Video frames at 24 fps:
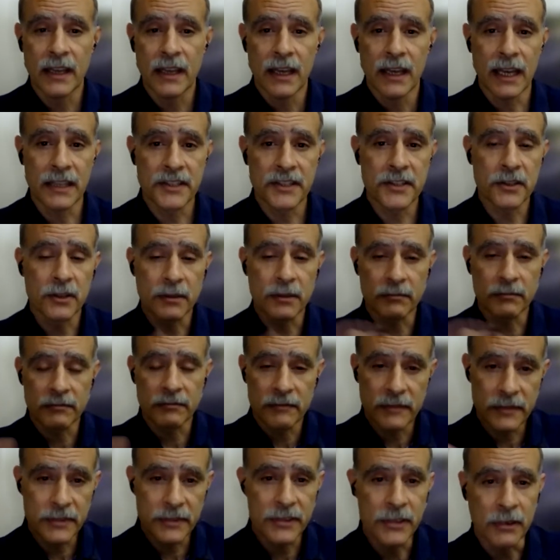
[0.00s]
And so,
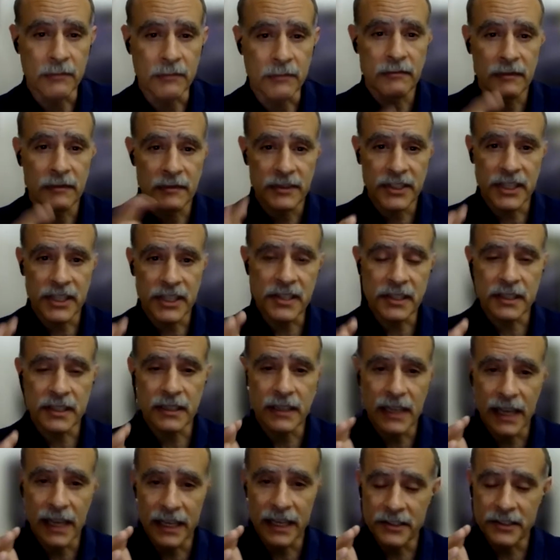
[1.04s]

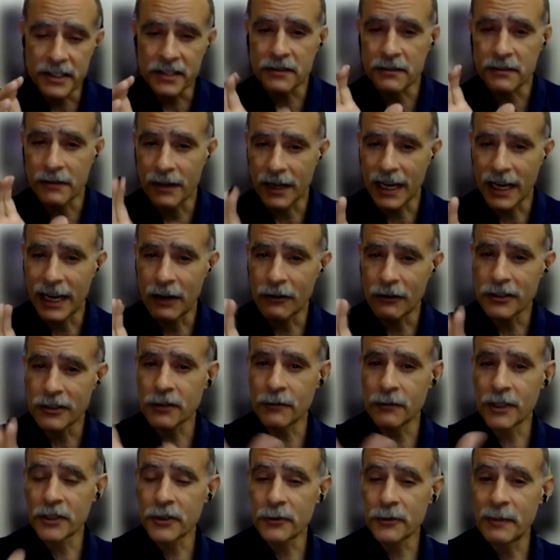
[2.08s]
I also
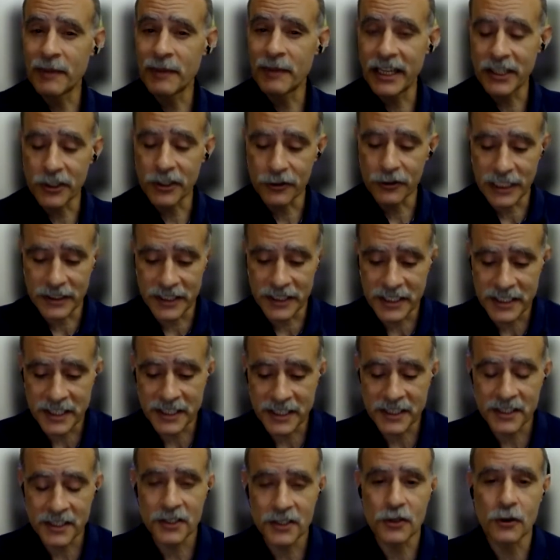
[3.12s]
want to remind you that this
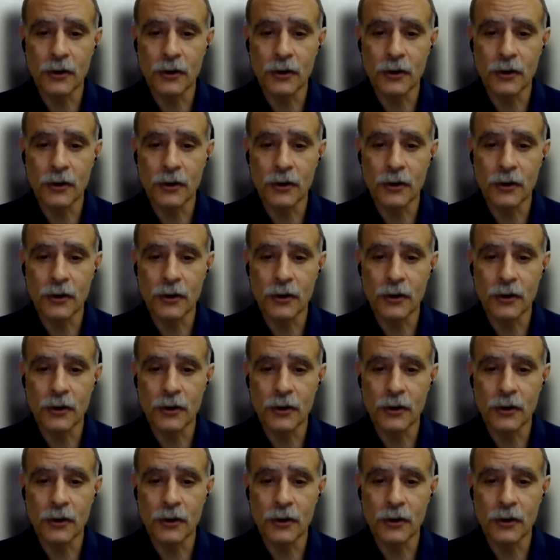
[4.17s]
is so